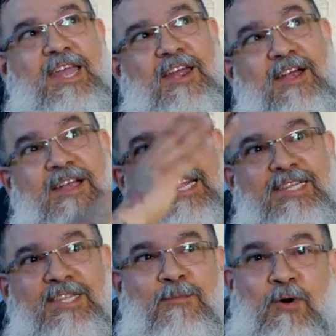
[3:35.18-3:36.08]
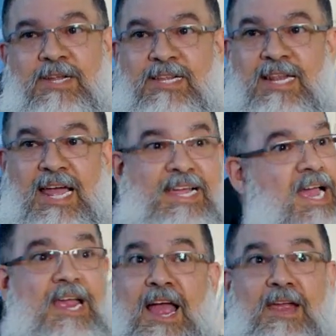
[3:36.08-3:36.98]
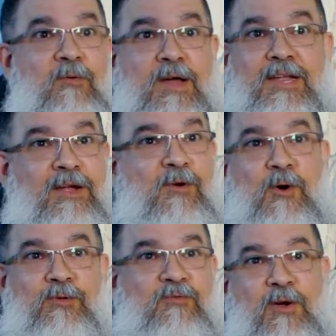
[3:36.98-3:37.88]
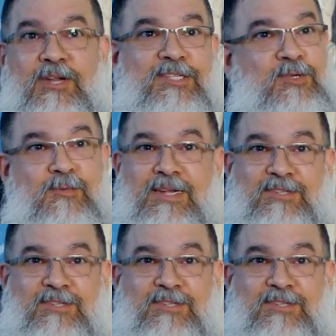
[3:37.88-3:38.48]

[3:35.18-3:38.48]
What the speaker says: early in the morning, like I want to go run into my